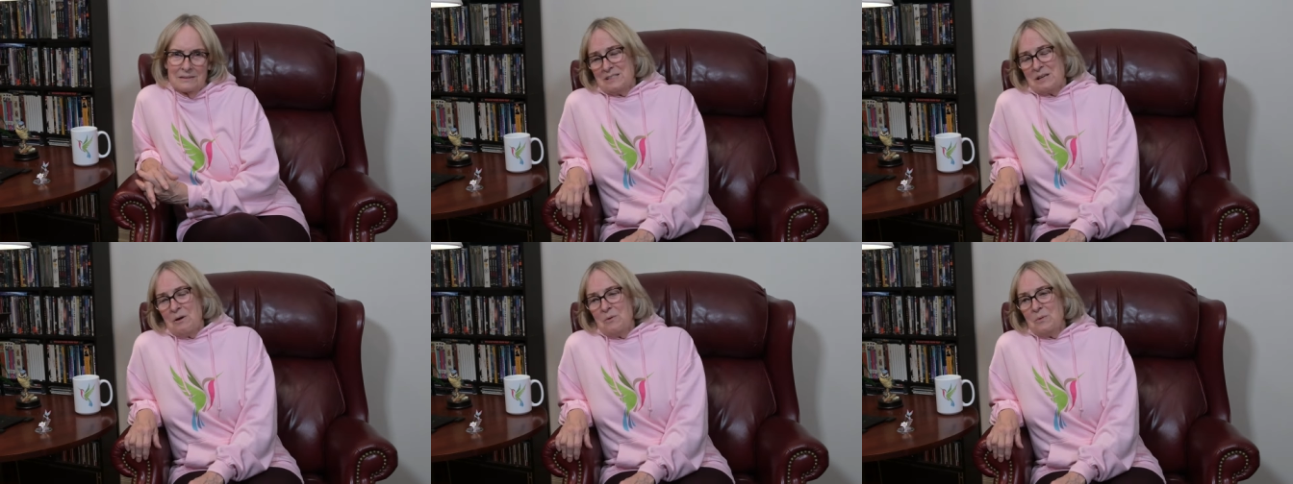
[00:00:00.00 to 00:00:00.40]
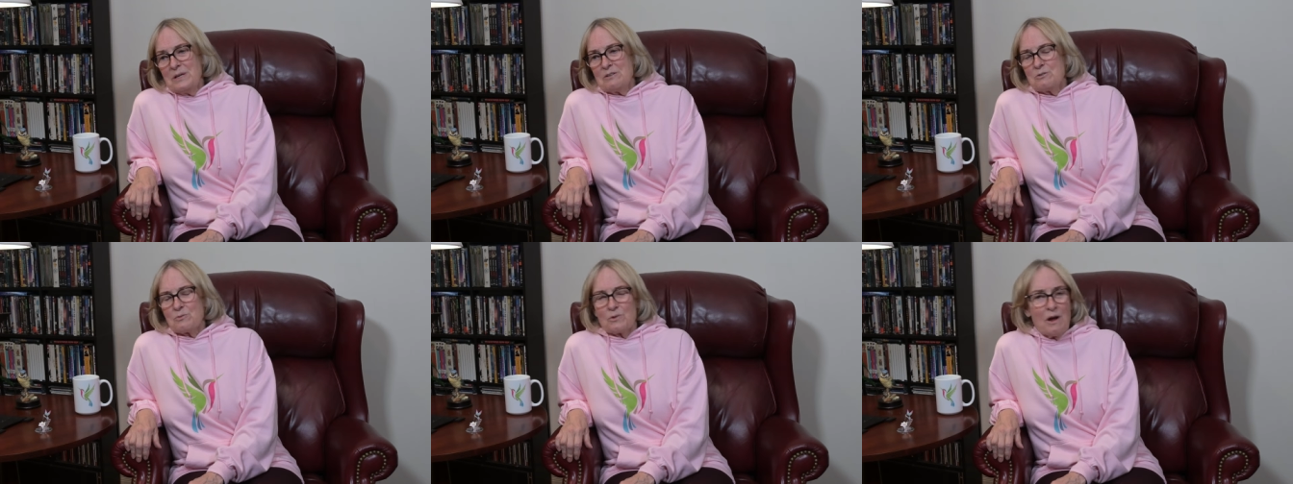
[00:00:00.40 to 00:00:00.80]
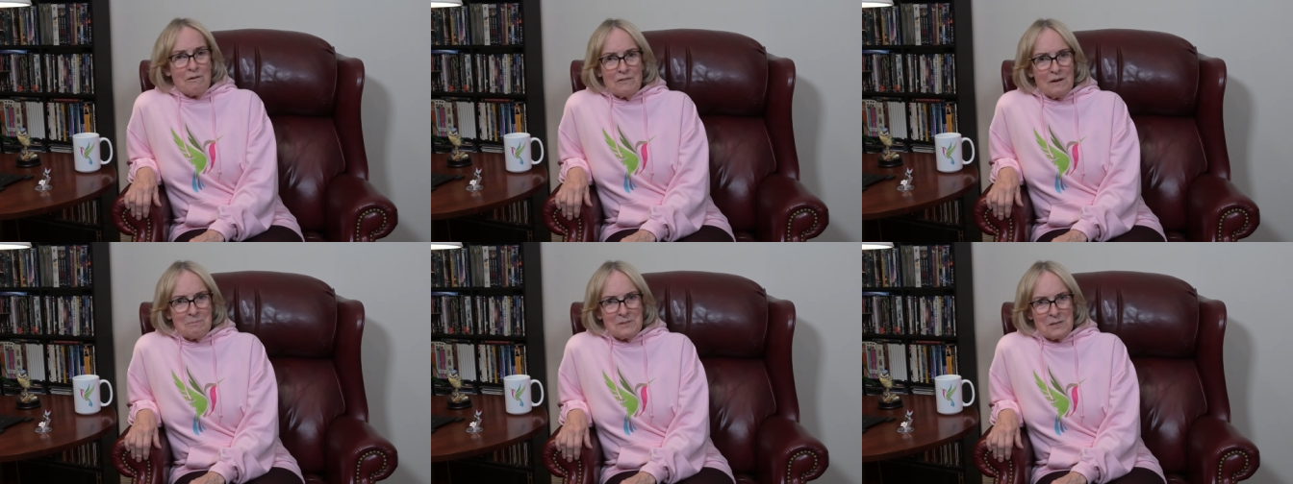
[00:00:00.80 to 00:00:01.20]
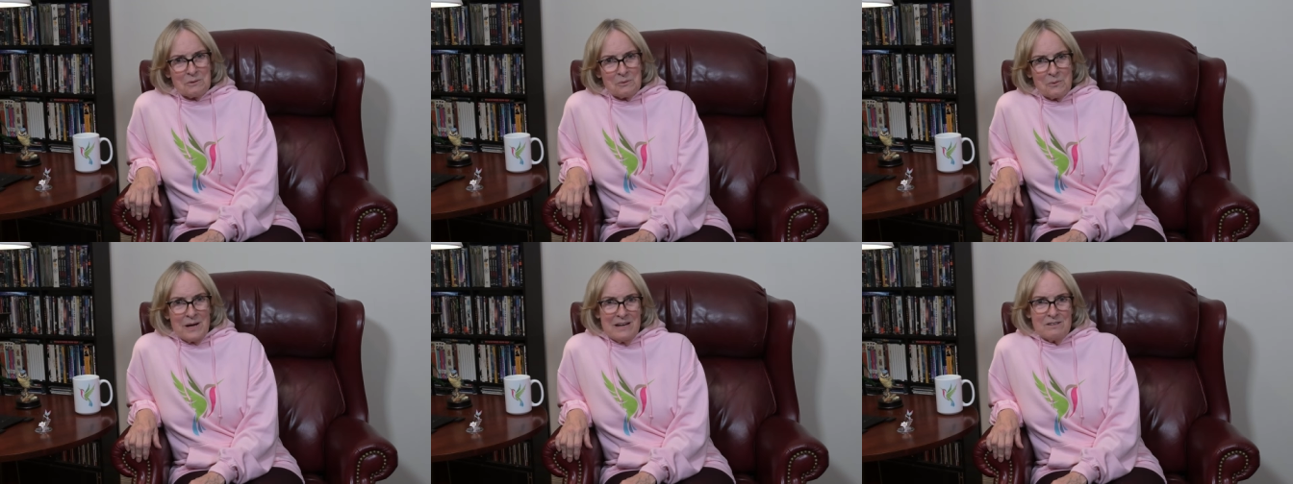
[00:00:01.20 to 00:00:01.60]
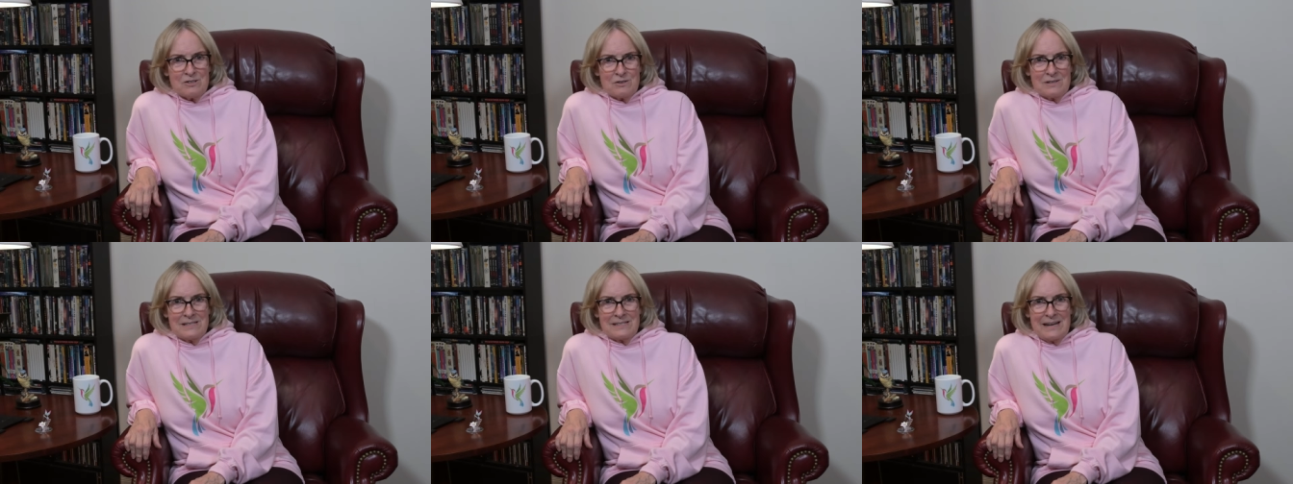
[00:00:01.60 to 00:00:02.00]
So we drove up to the
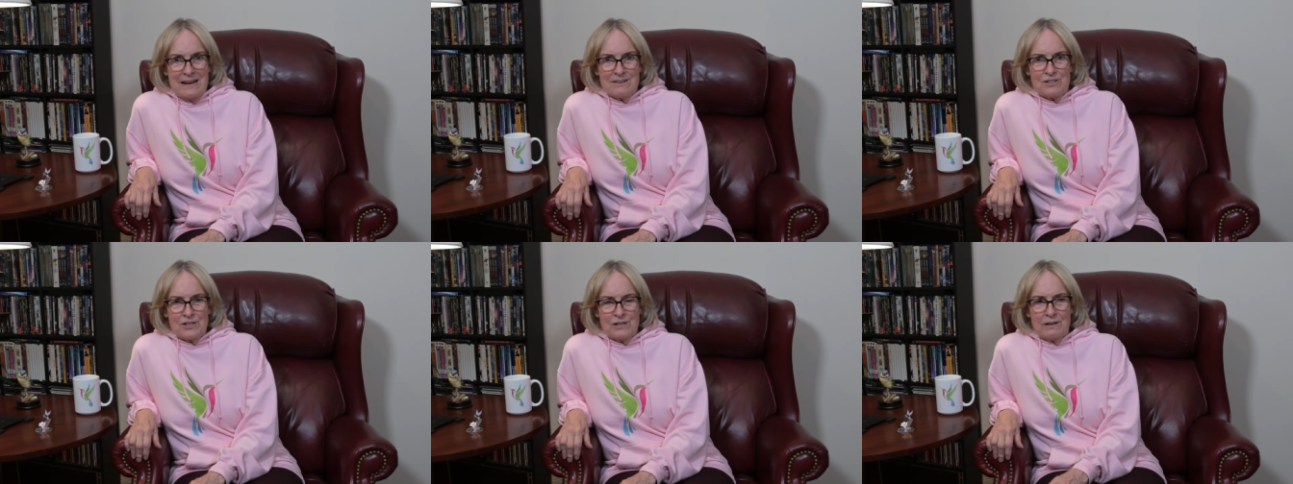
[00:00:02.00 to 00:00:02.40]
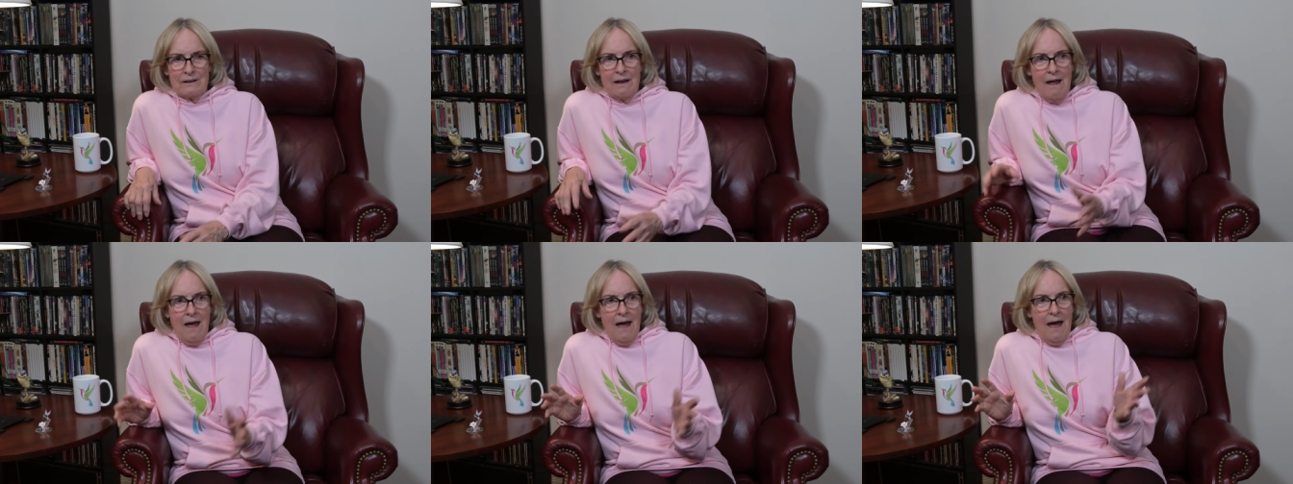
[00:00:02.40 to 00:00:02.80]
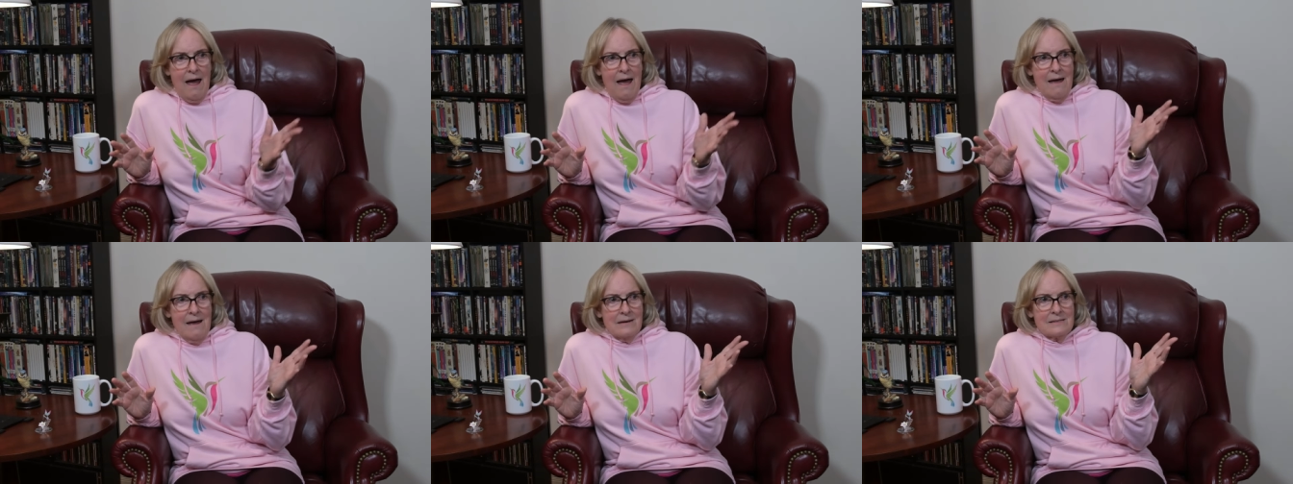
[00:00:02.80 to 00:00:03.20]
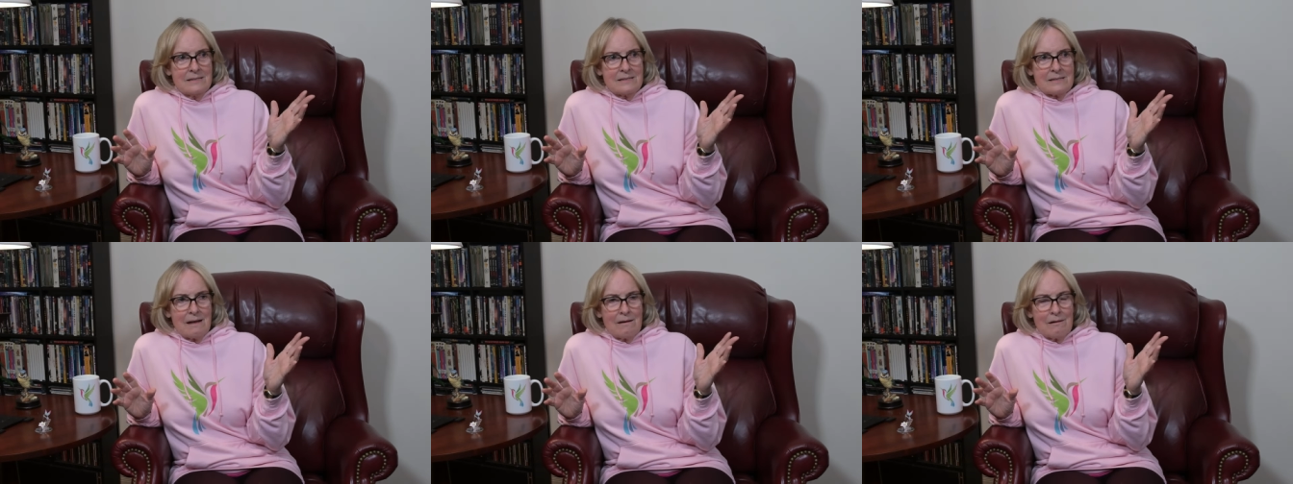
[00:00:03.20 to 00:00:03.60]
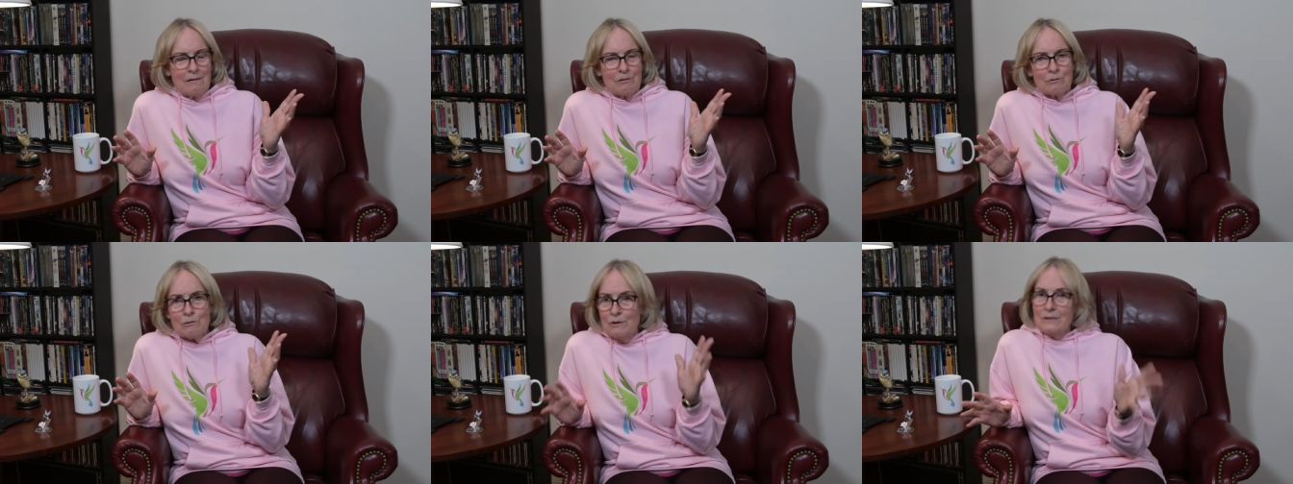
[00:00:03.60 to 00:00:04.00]
ranger station and
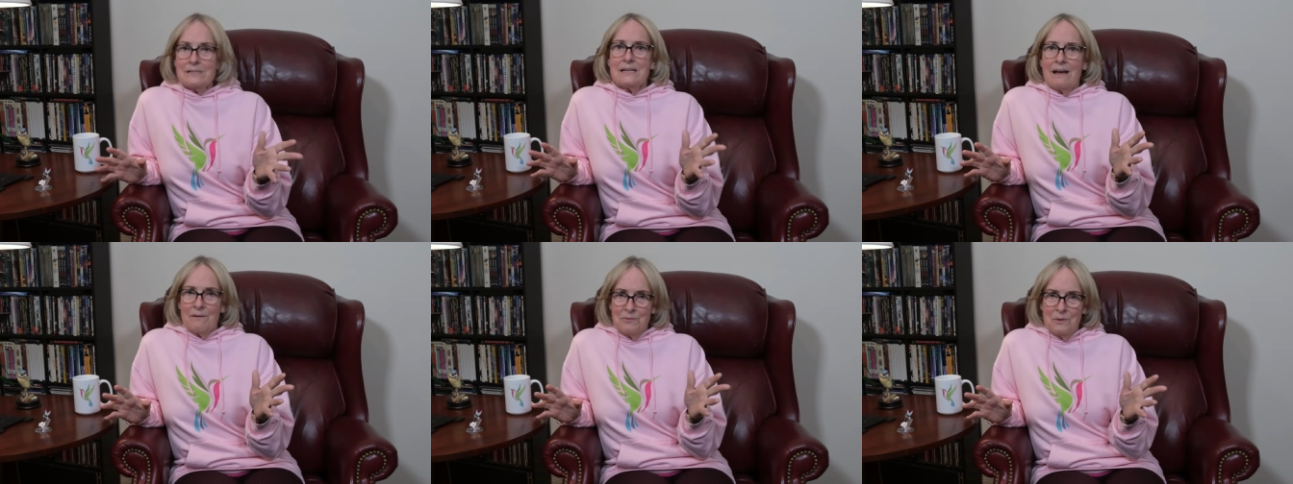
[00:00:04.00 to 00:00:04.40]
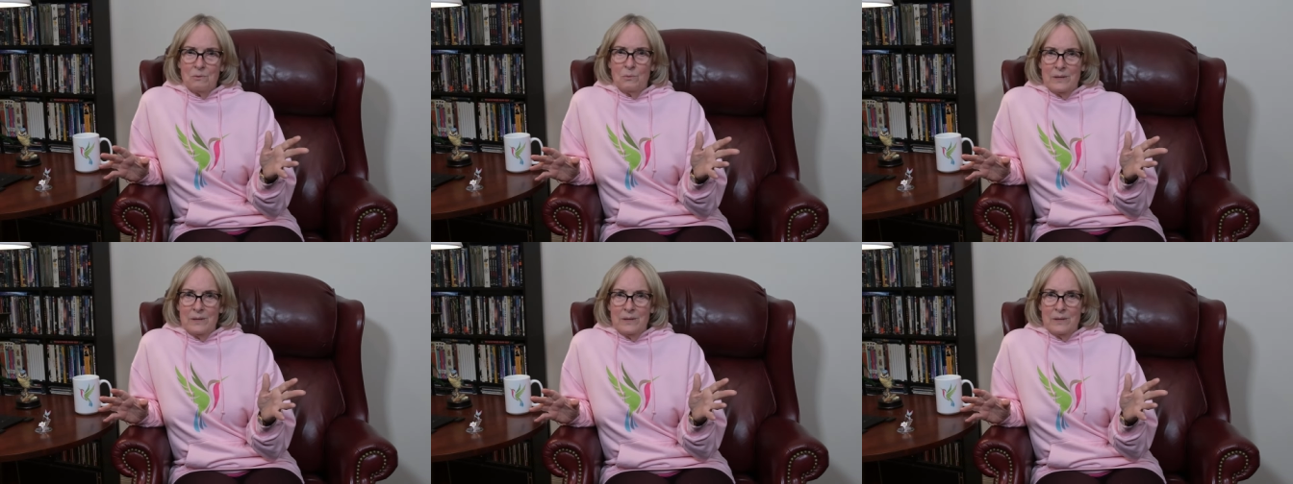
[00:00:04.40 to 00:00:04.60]
looked out the